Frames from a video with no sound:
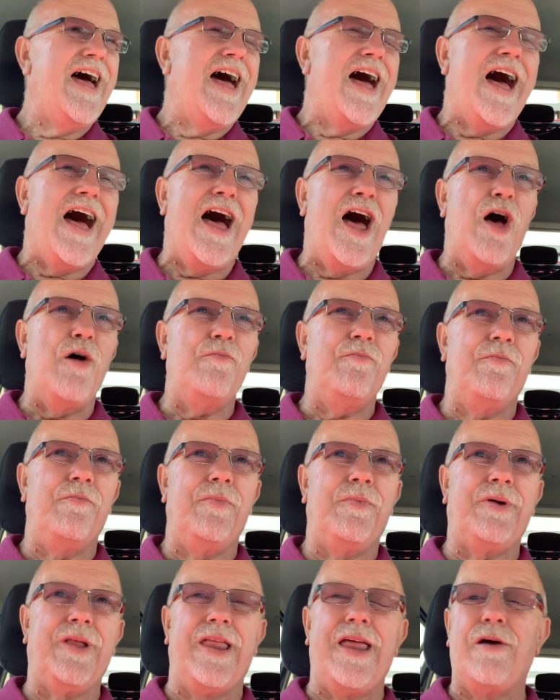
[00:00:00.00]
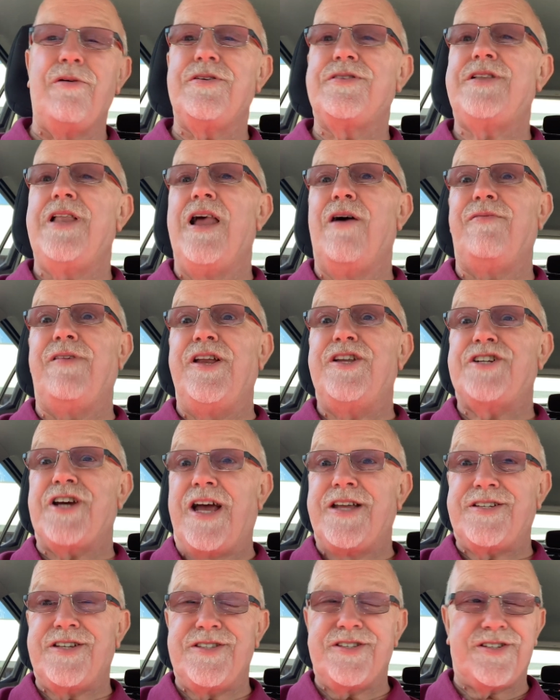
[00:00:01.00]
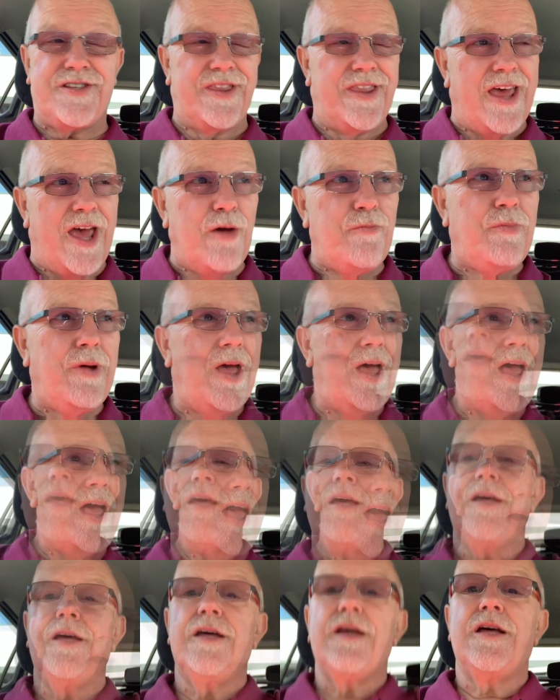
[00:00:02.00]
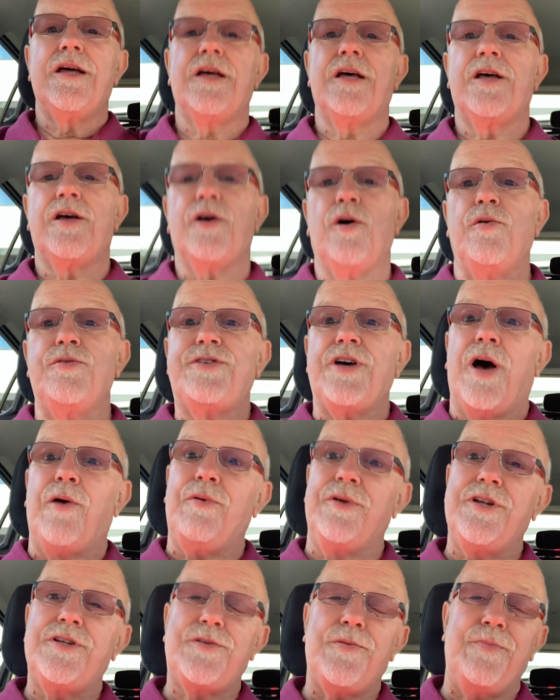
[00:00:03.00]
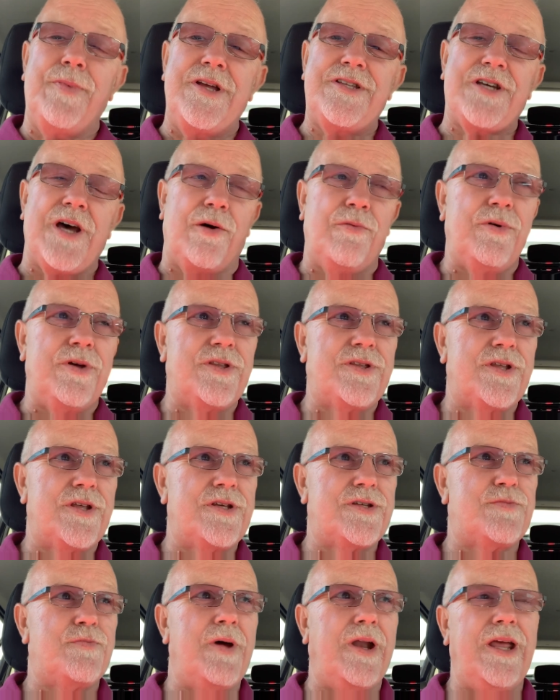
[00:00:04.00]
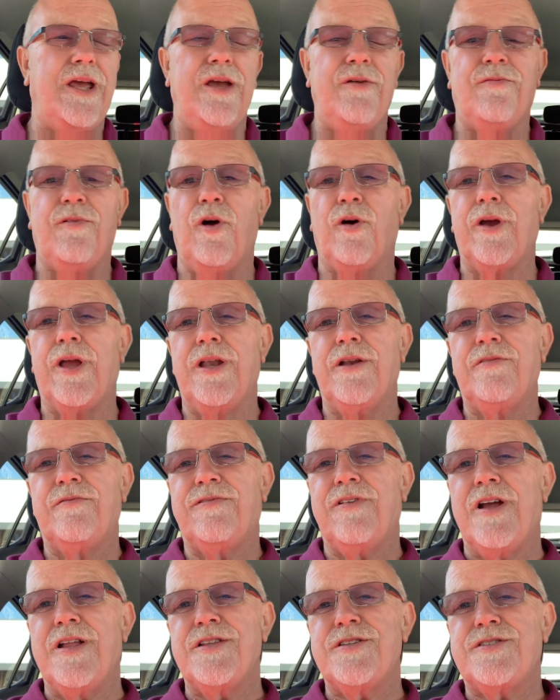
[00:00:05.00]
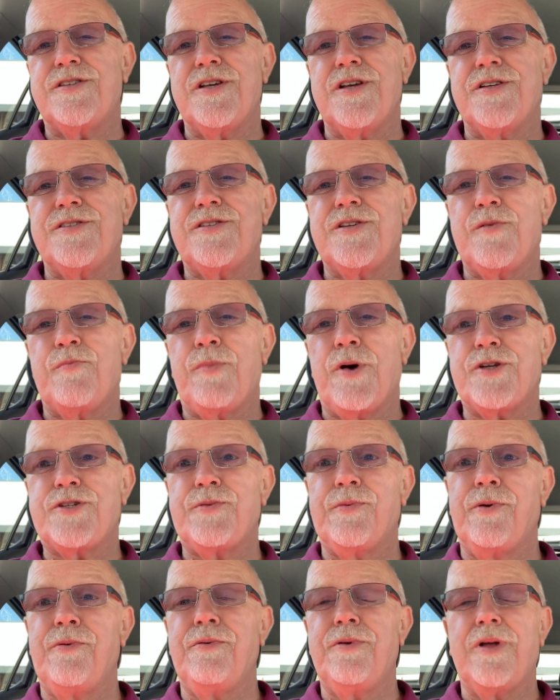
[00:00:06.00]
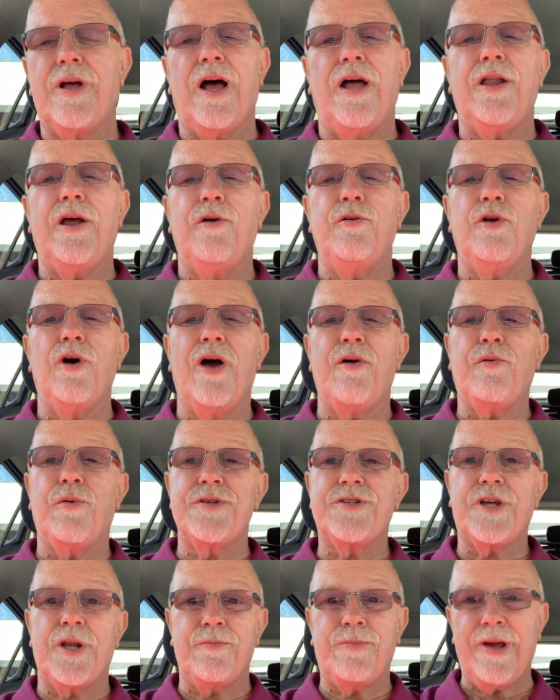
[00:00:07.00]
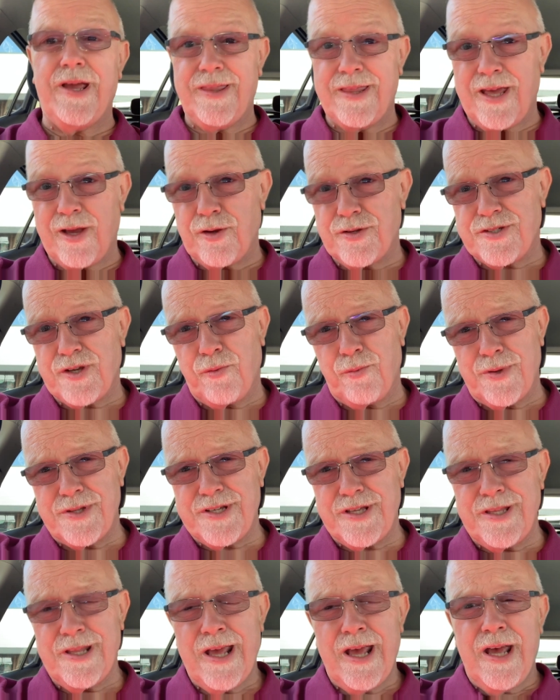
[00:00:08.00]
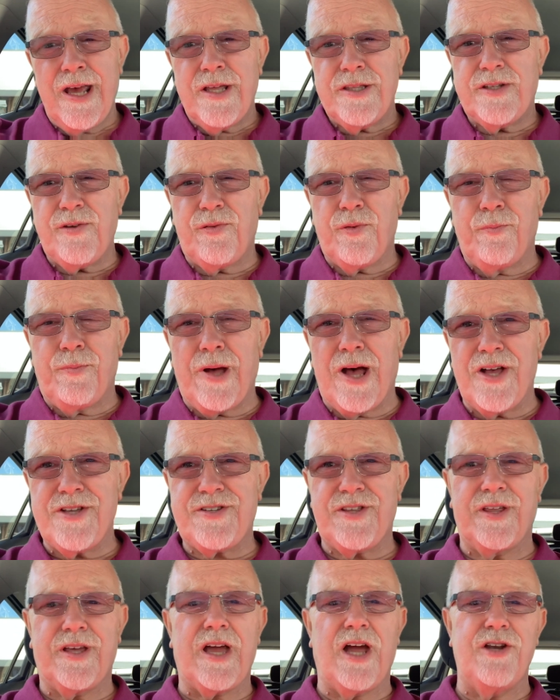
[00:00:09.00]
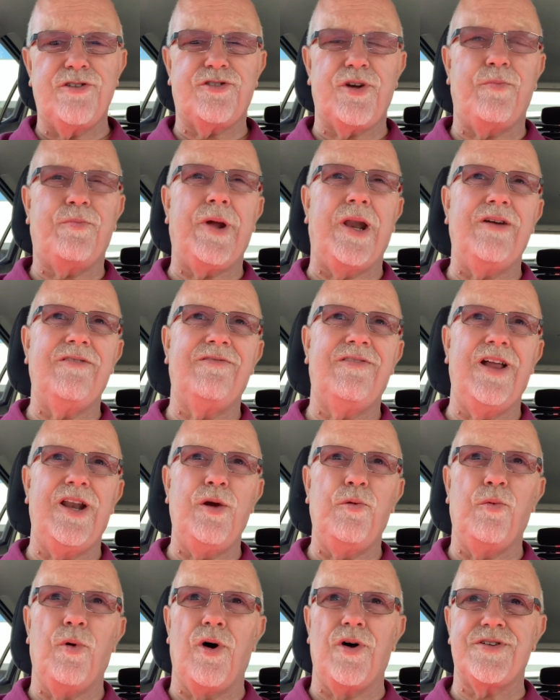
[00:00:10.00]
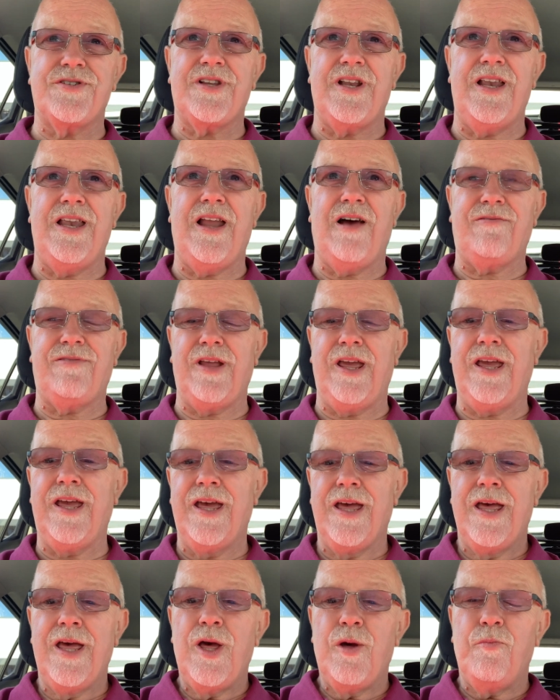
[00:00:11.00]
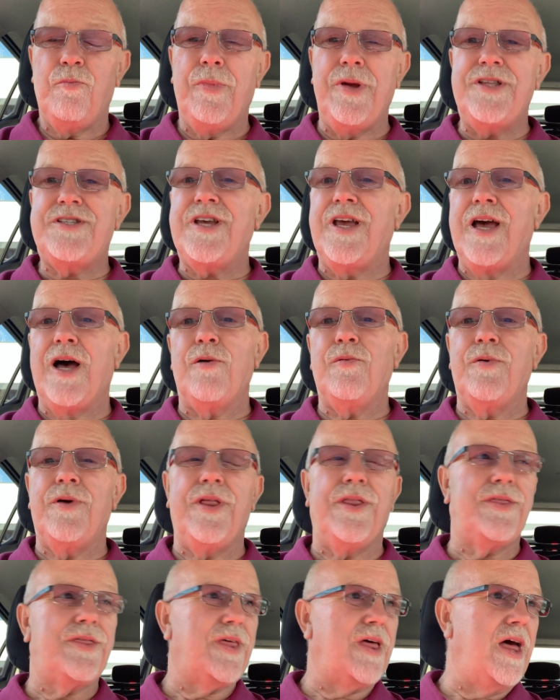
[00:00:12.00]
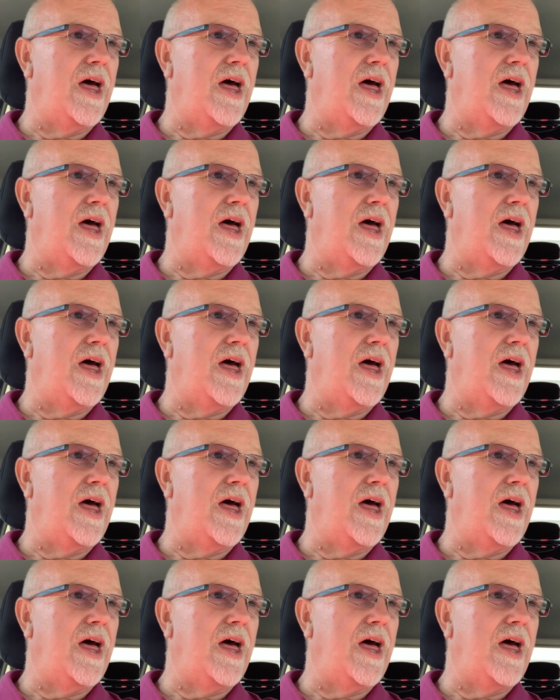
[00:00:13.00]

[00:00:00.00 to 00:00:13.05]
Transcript: But that was lovely chatting to them. Also, I wanted to meet up with as many vlogging friends as possible. I know not everyone's going to be there because everyone's in different parts of the country, but it really was lovely meeting up with